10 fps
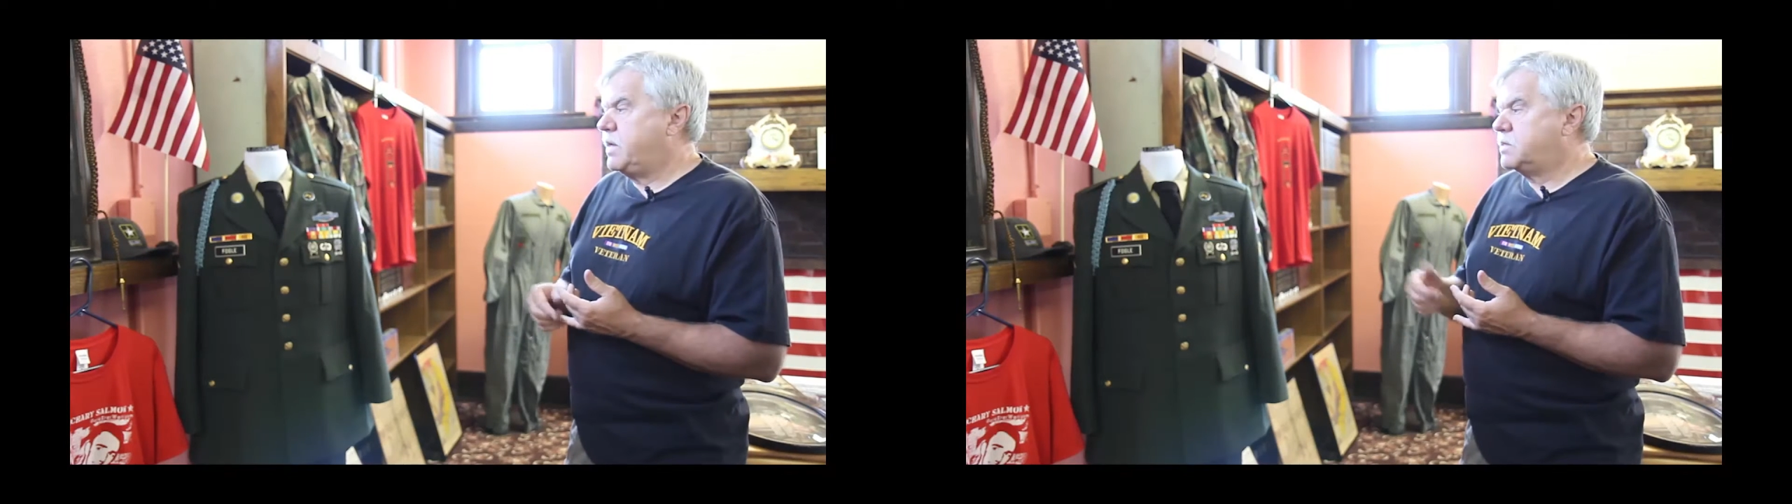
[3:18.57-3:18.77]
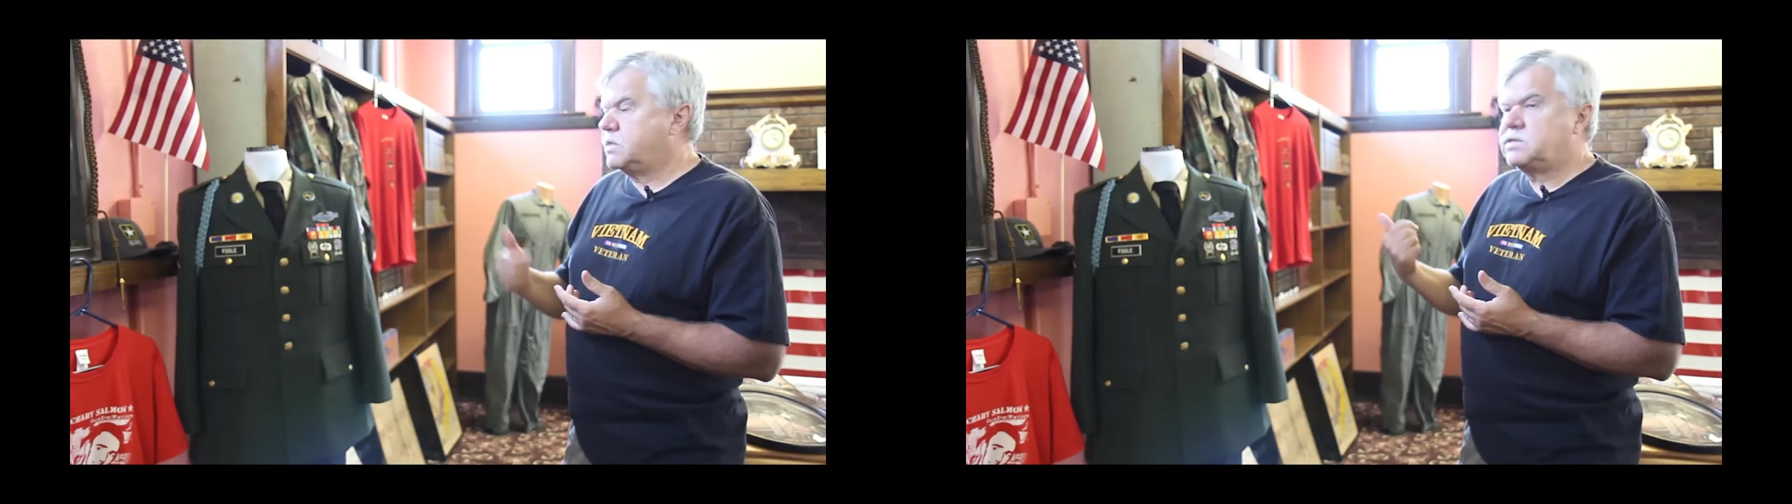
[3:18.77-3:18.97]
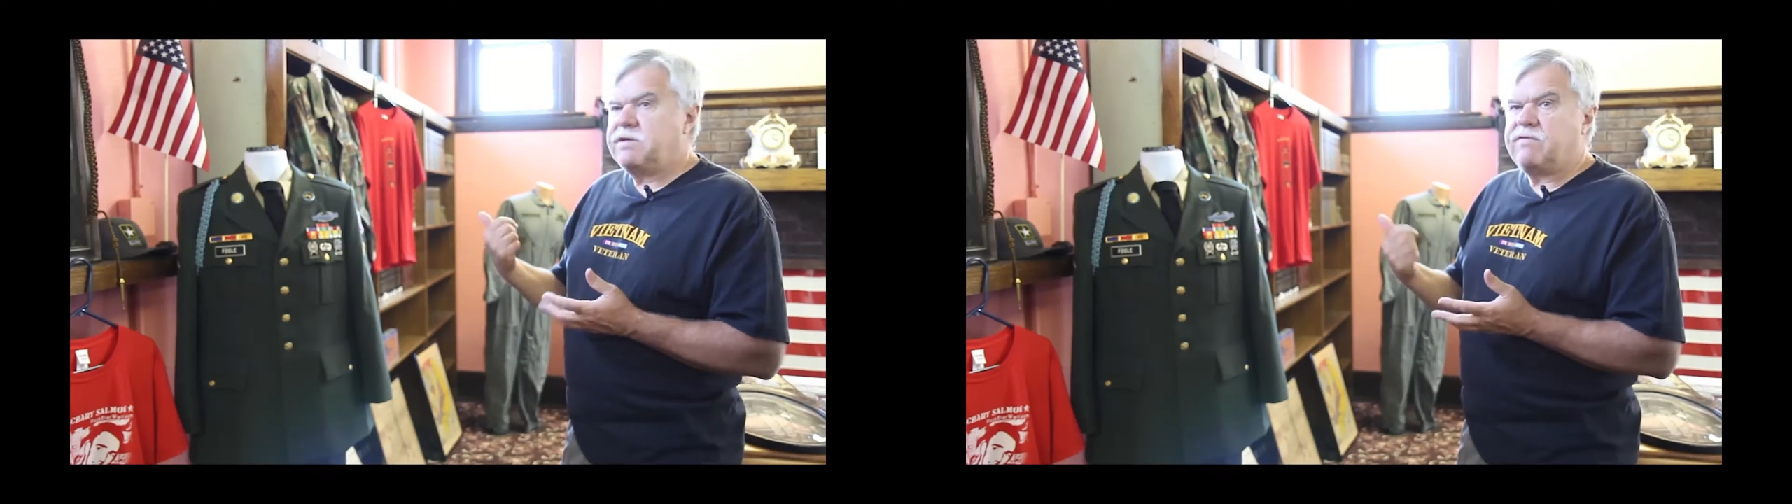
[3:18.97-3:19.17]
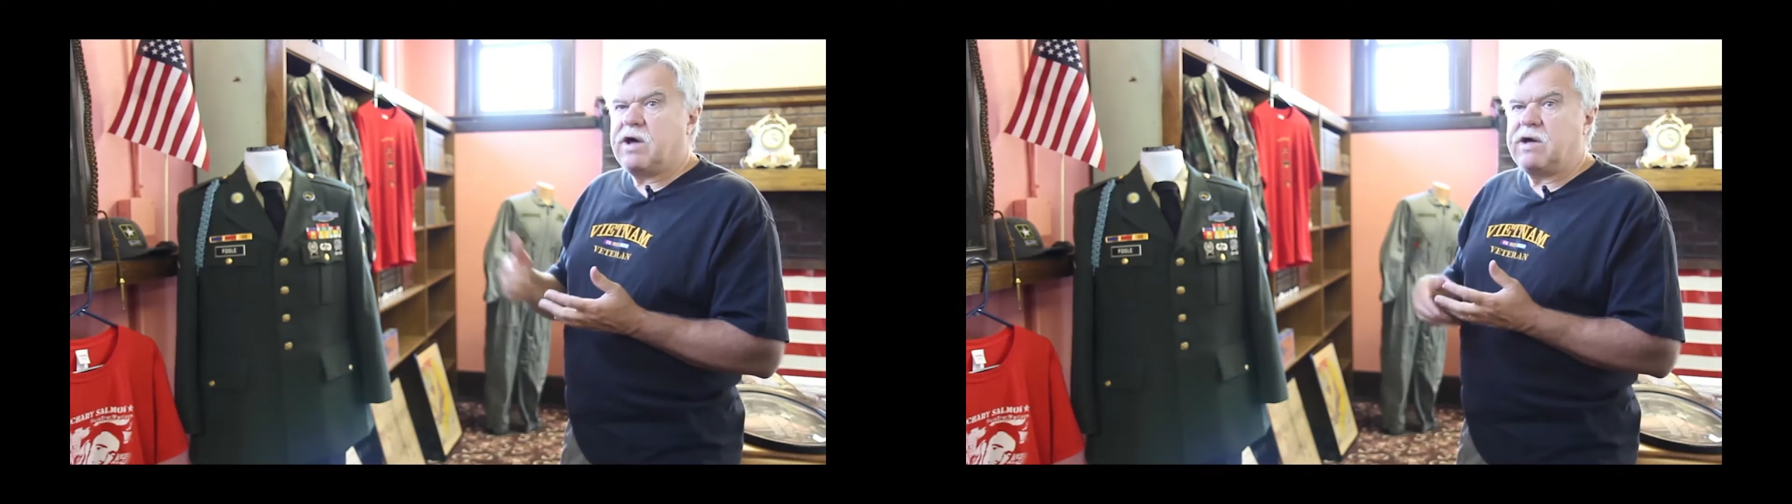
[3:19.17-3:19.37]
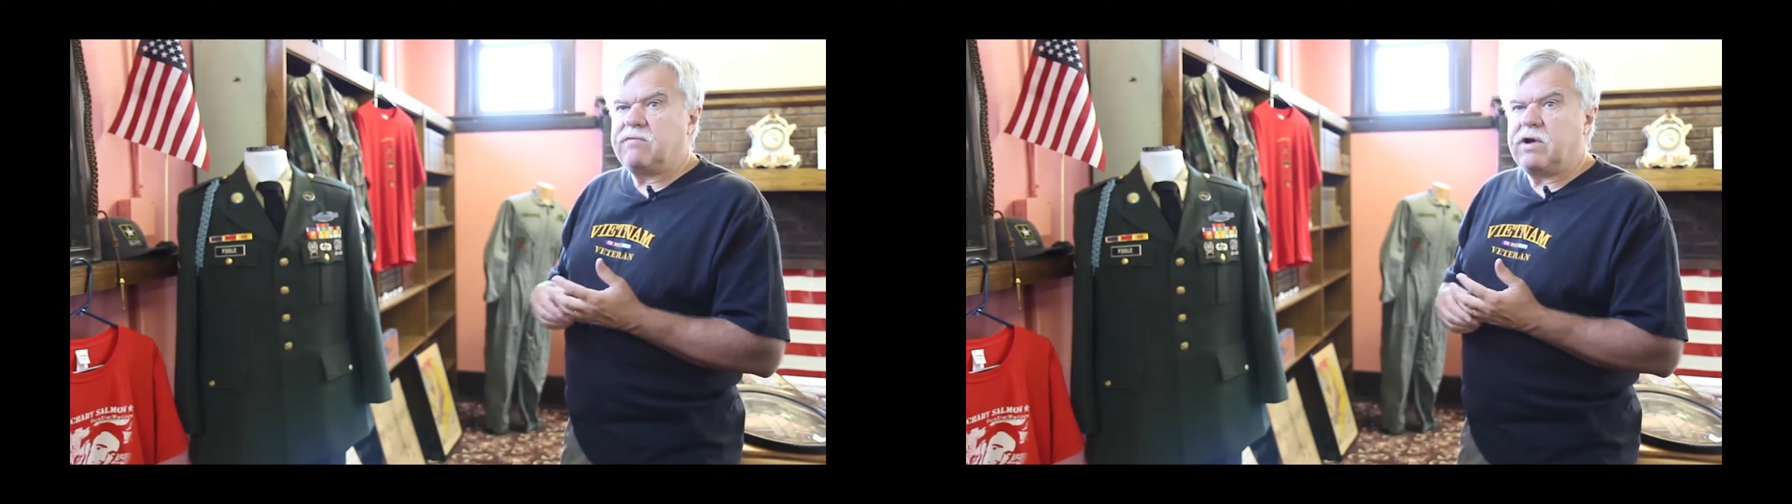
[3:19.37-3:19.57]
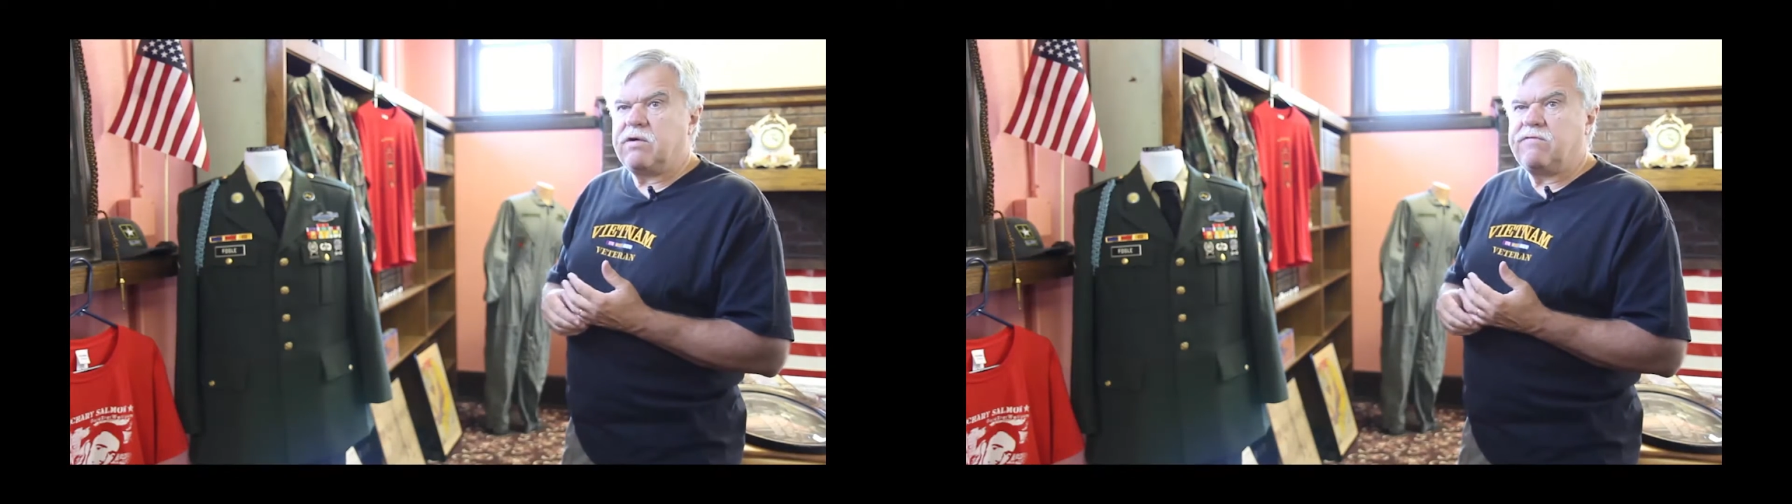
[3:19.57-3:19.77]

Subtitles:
1965,